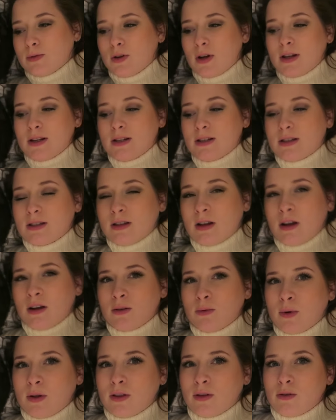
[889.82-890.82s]
I'm trying to
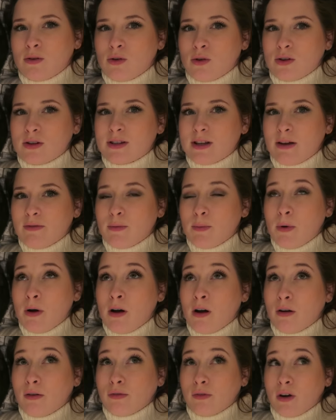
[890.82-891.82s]
decide whether or not to have a
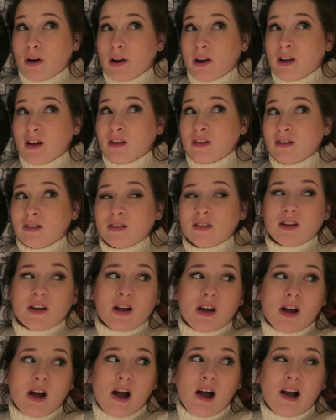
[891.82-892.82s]
bath right now.
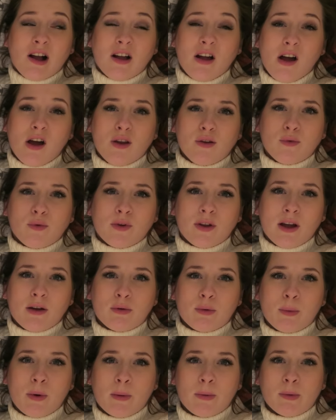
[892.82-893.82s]
I kind of want to
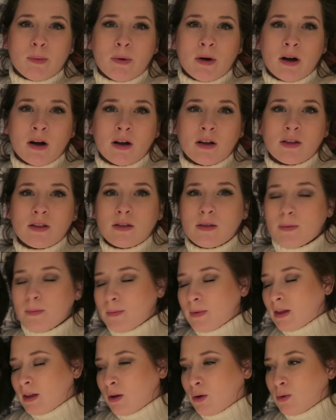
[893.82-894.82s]
have a bubble bath, but
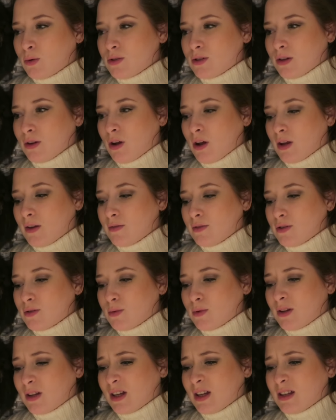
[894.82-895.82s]
then I also kind of
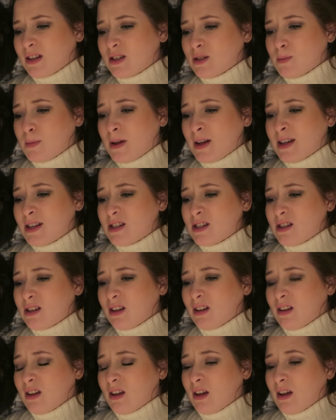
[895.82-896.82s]
just want to get into bed,
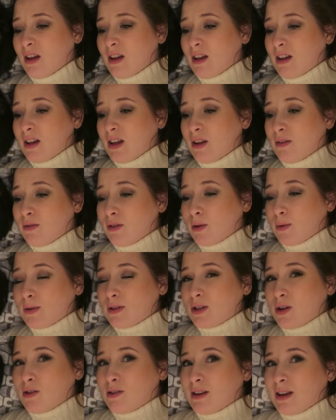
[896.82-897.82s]
even though
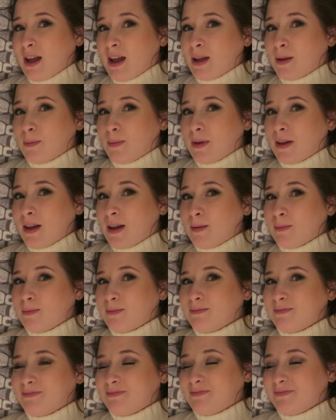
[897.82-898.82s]
it's only
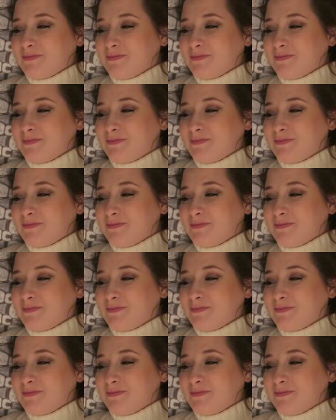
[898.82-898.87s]
8pm.